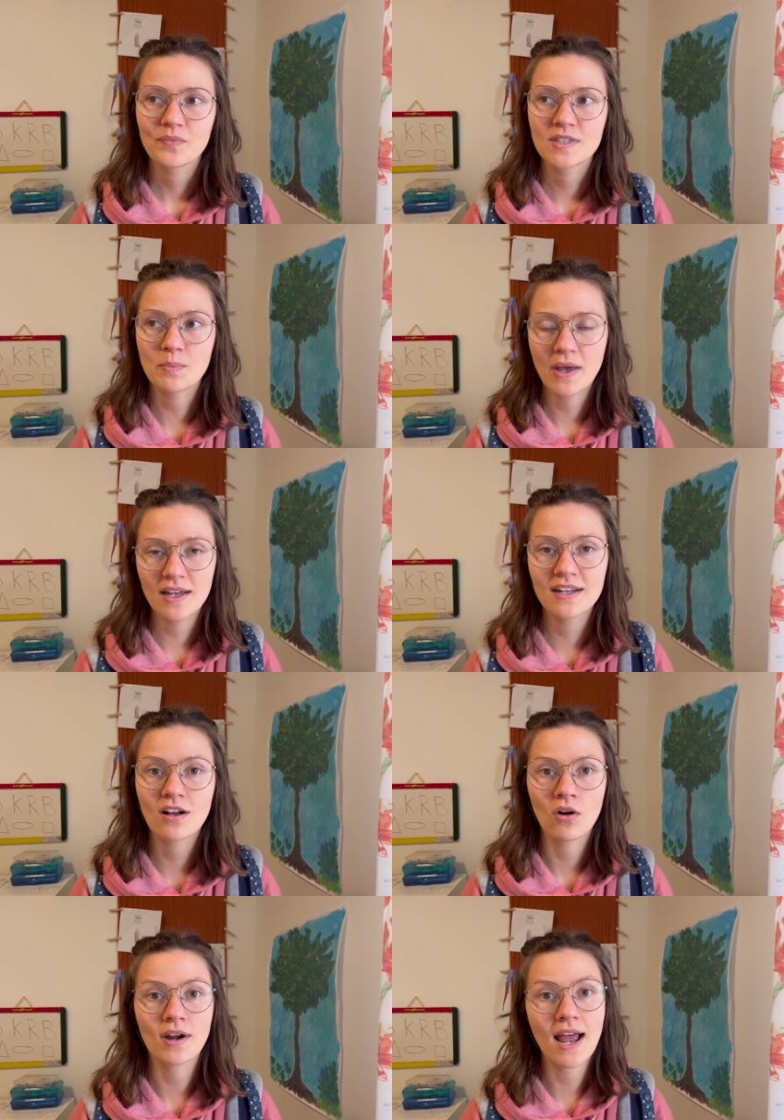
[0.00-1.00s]
depending
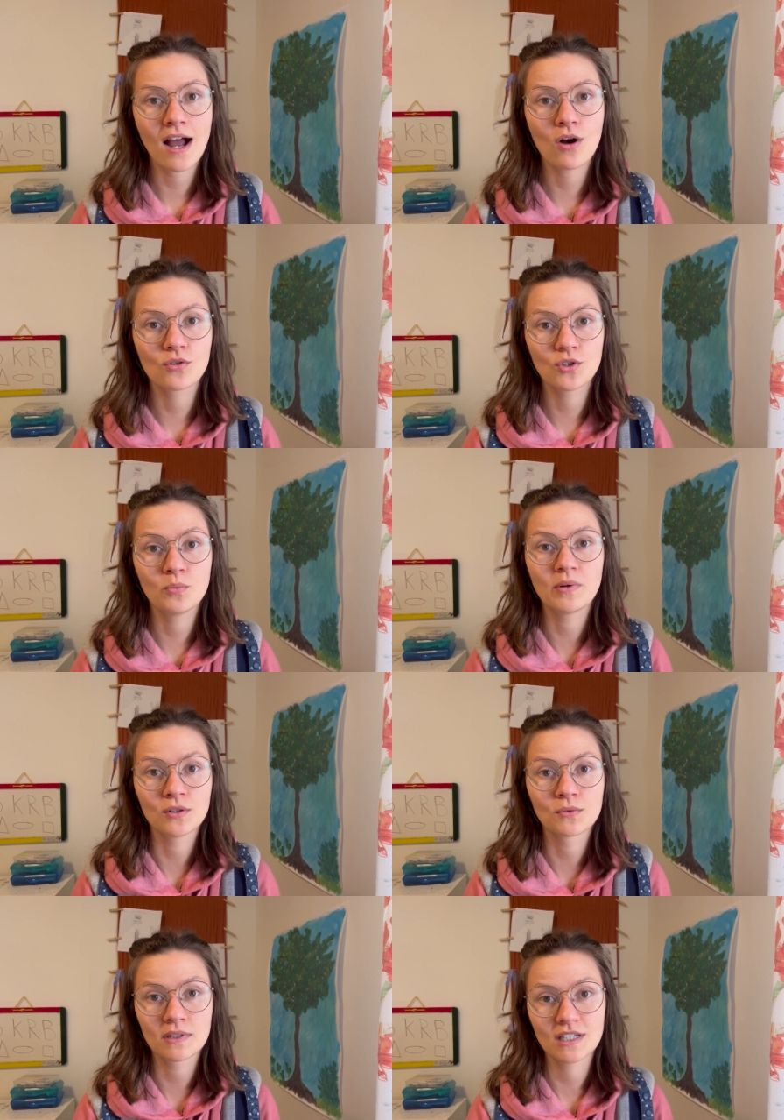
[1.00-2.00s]
on how you
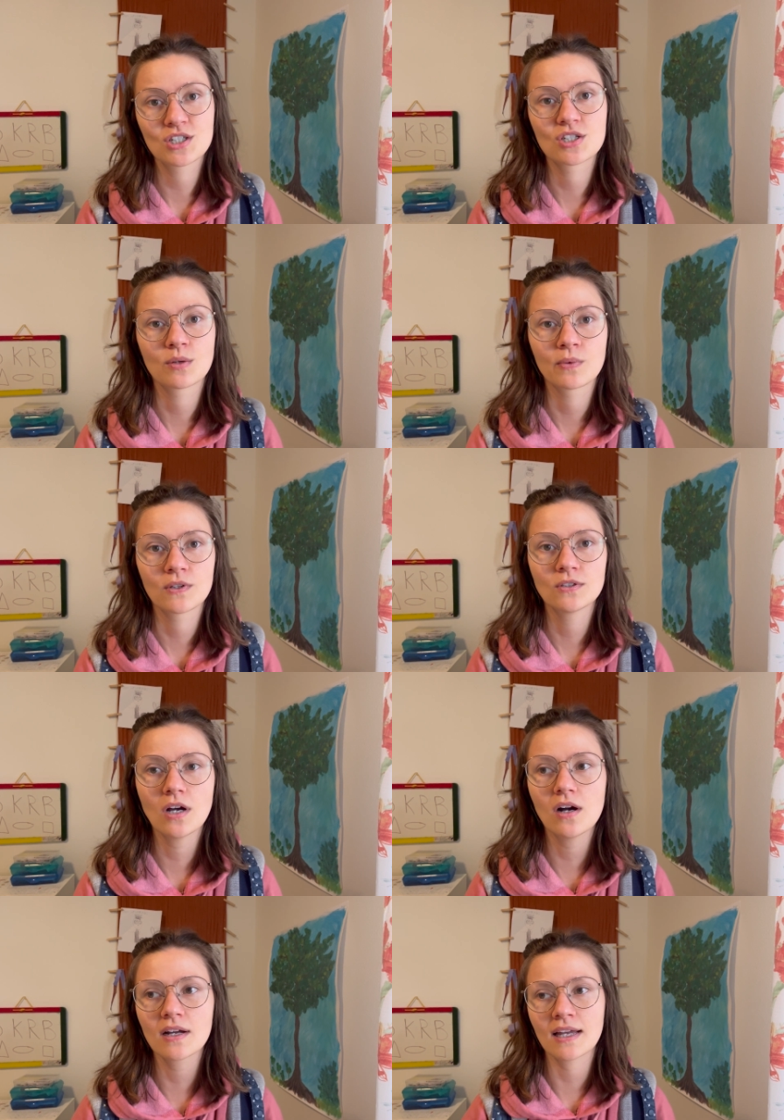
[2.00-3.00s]
build a relationship with your
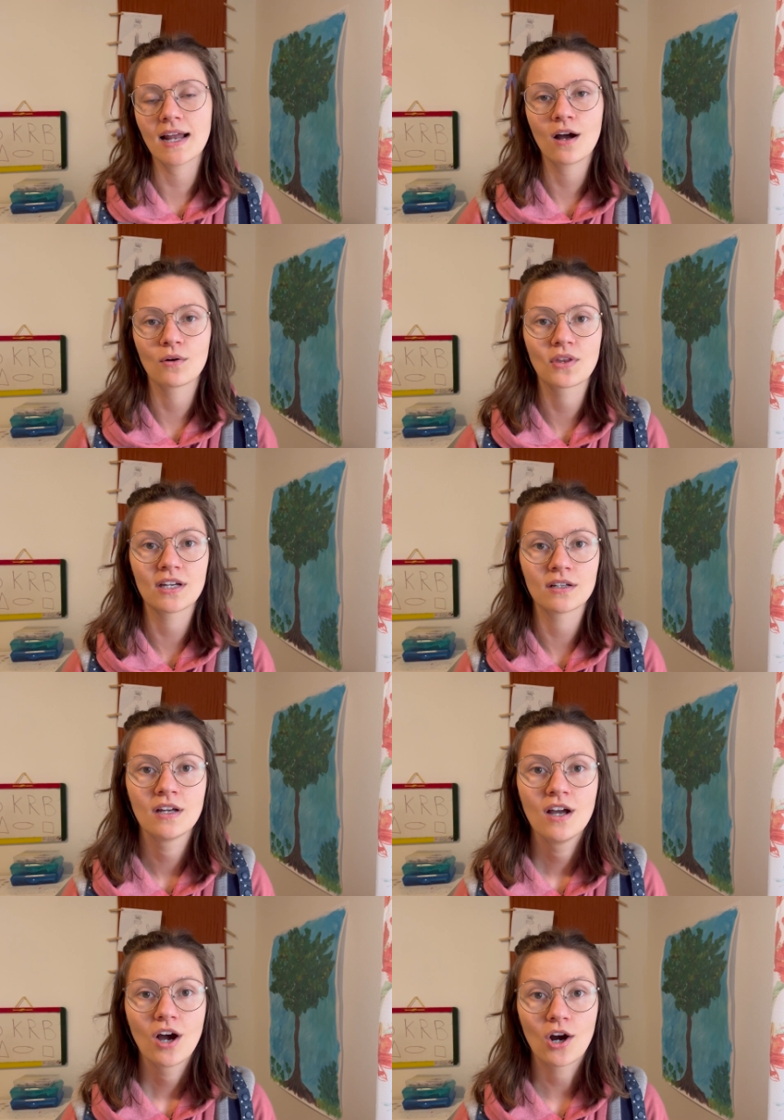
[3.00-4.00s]
dog and how they
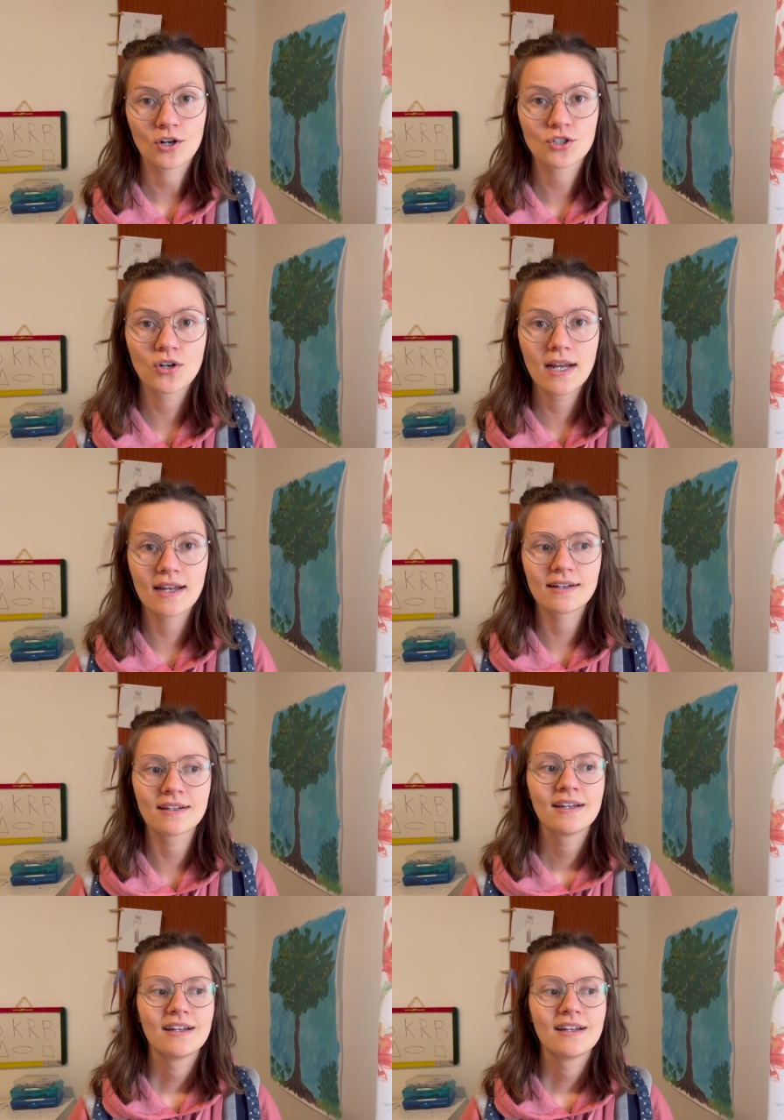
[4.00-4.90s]
are trained,